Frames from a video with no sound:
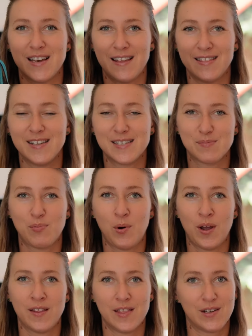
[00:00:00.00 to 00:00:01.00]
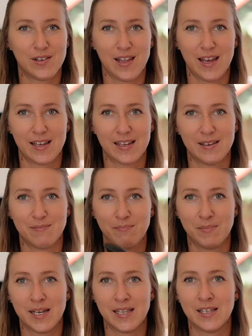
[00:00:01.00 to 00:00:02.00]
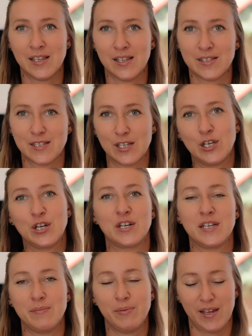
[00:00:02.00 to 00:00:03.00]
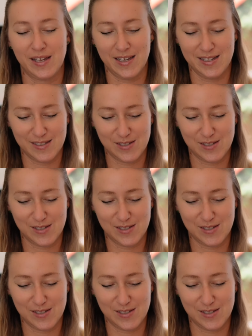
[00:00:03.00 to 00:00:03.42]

At this point, they're like my little security blanket.